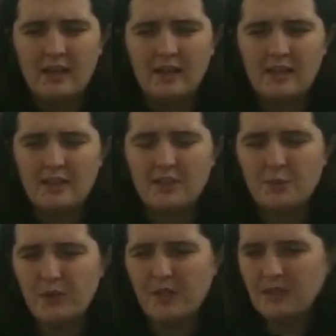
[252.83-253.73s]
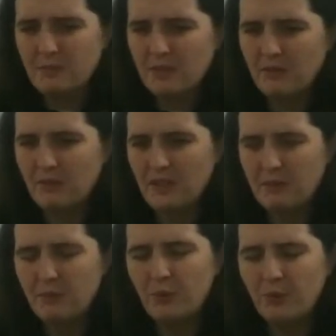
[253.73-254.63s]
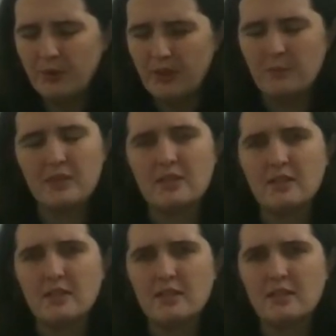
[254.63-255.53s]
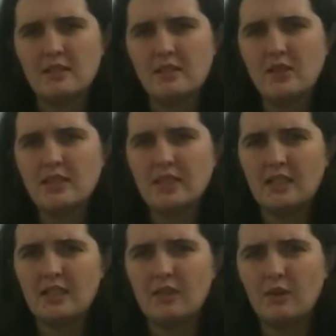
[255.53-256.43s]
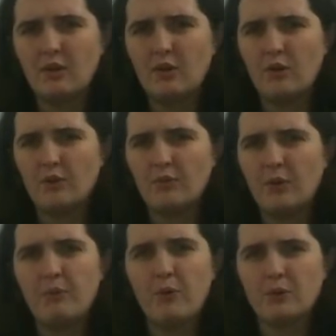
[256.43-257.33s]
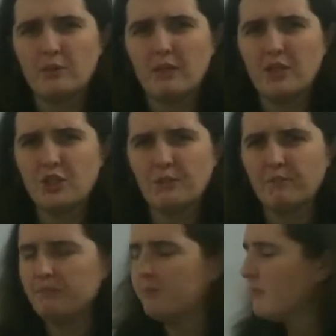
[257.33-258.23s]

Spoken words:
And this is where something really important comes into this idea of approximation.